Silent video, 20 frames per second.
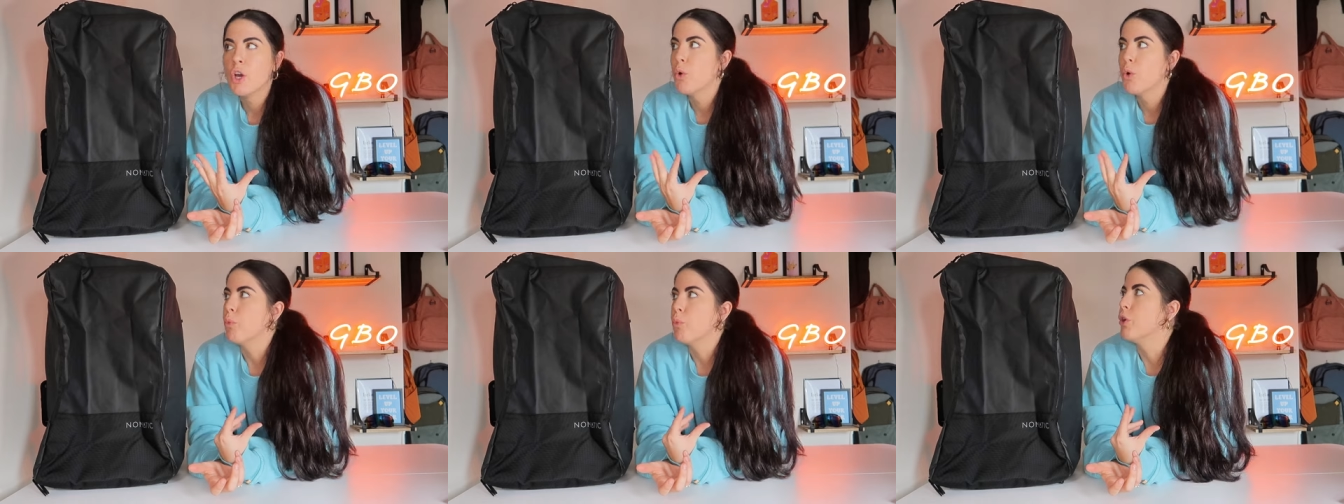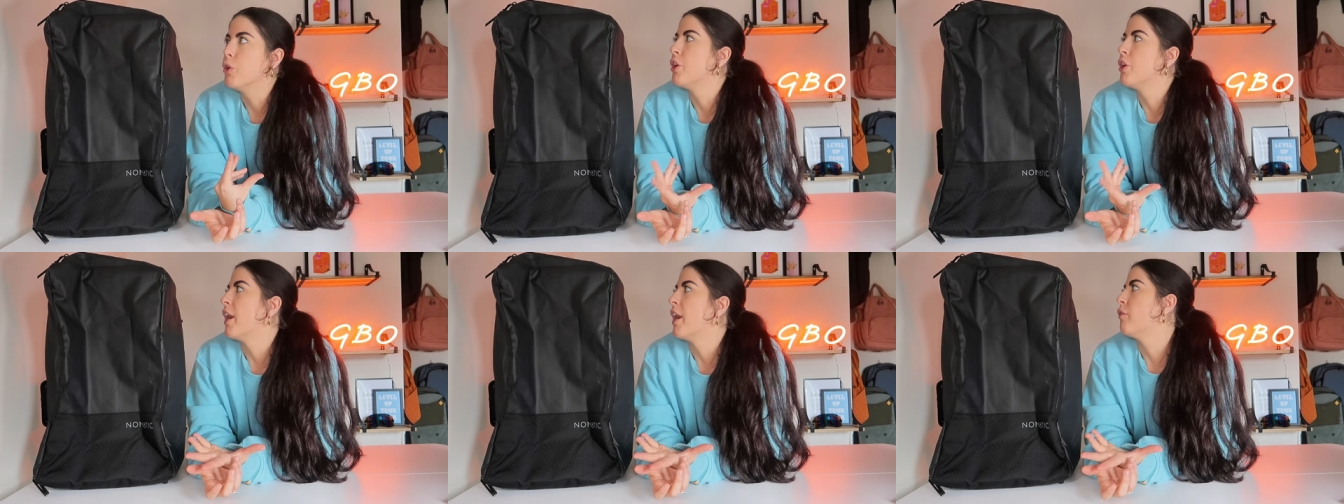
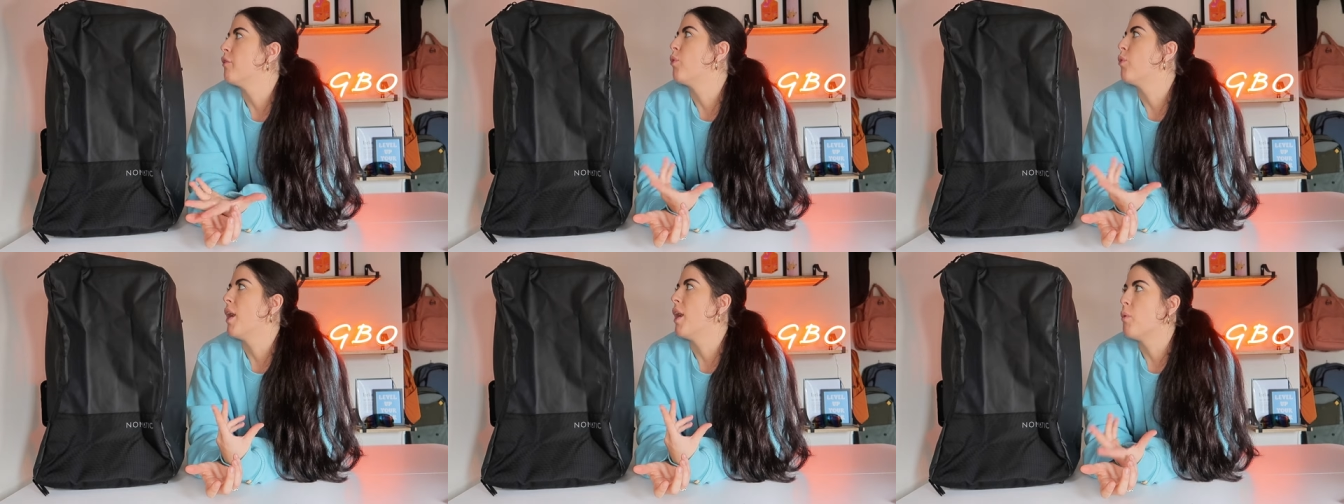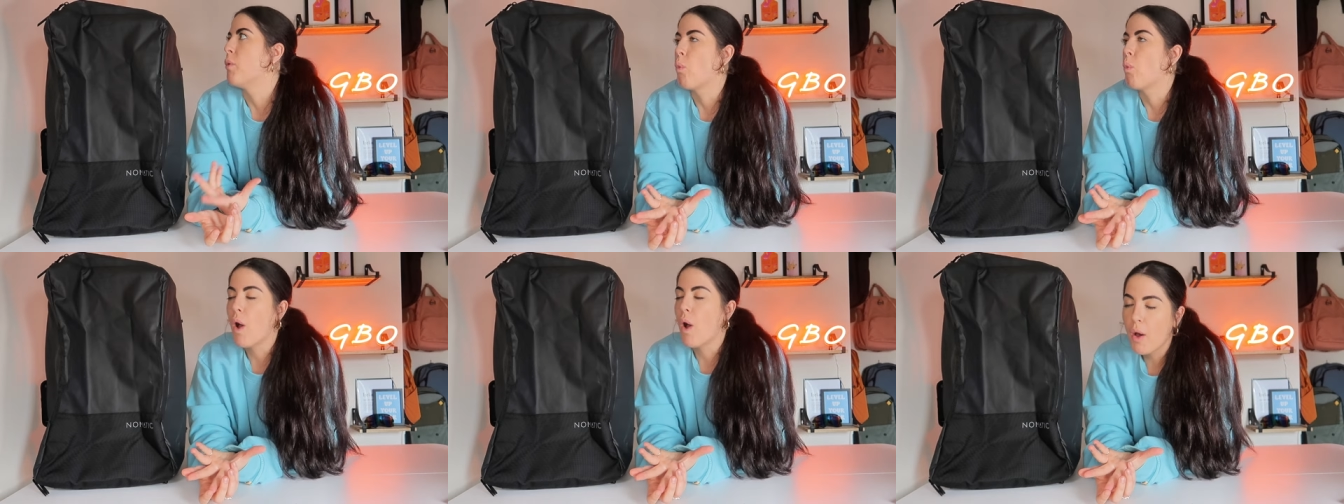would have
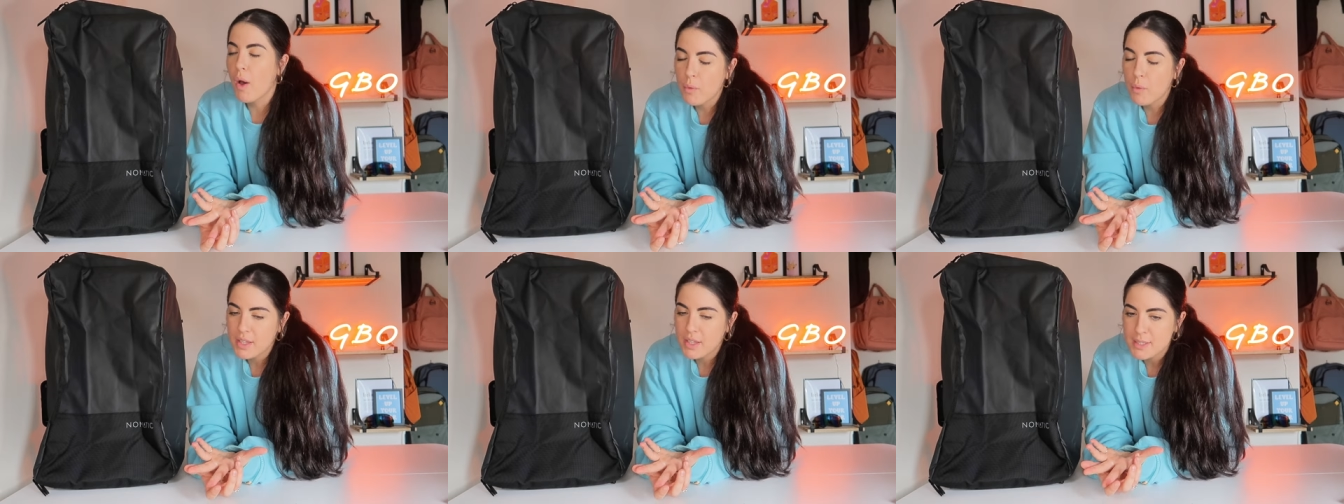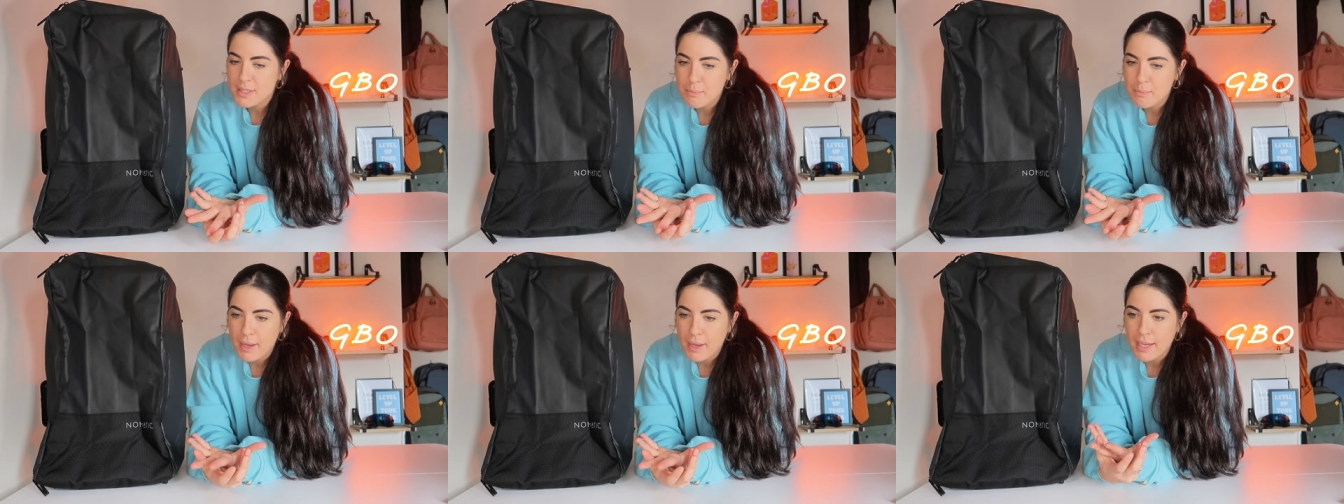went well with
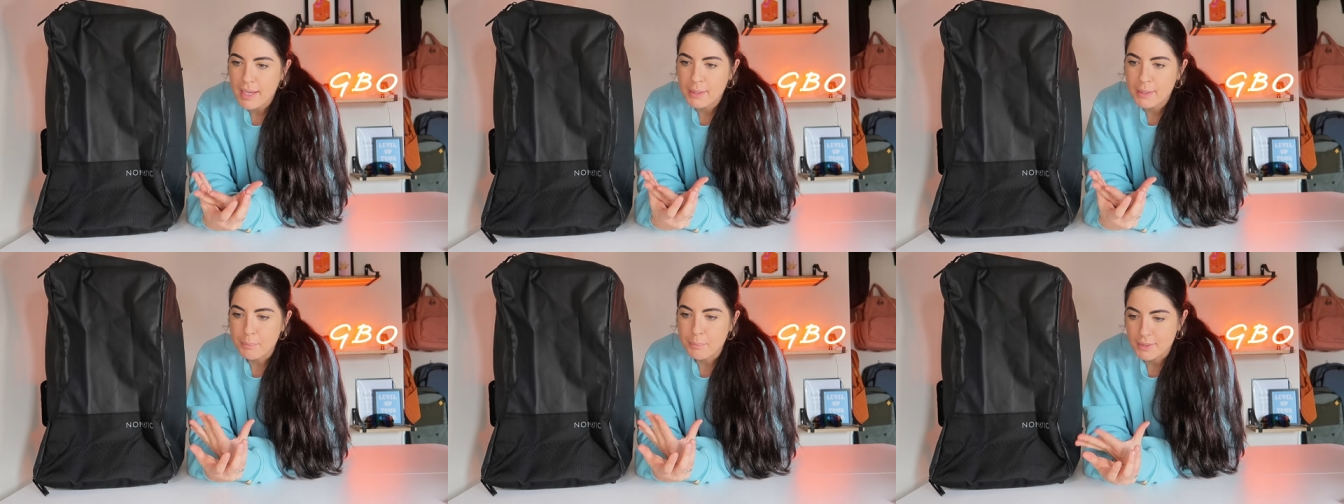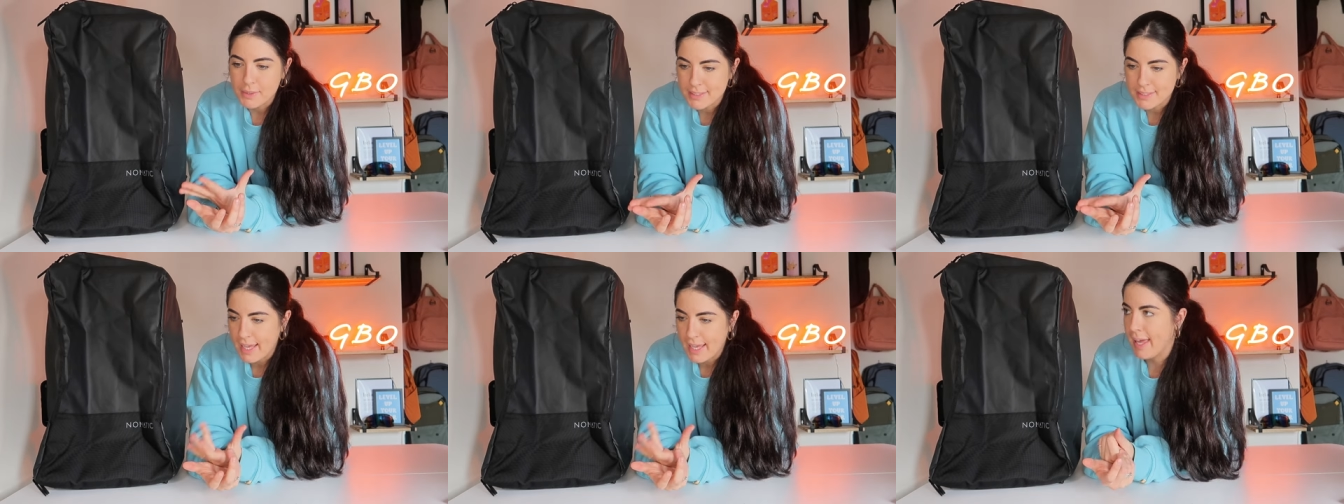this bag,
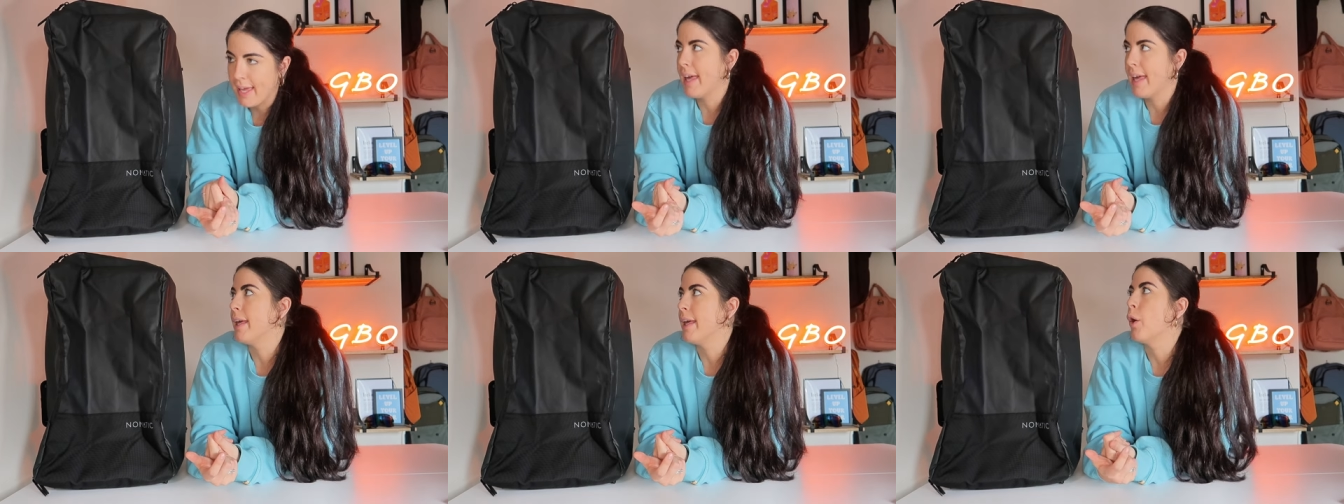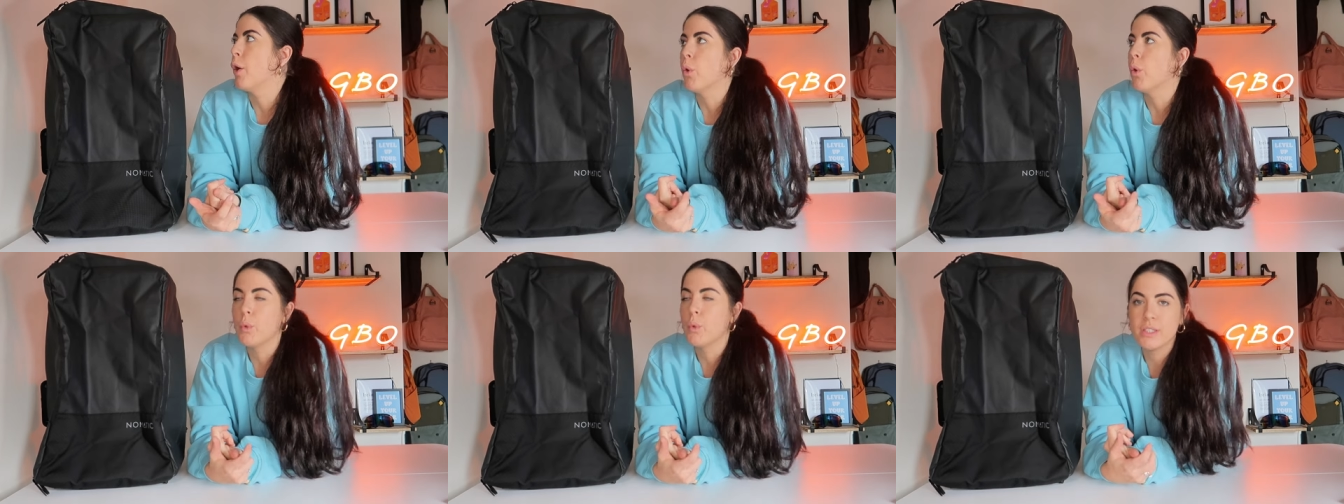but hey ho,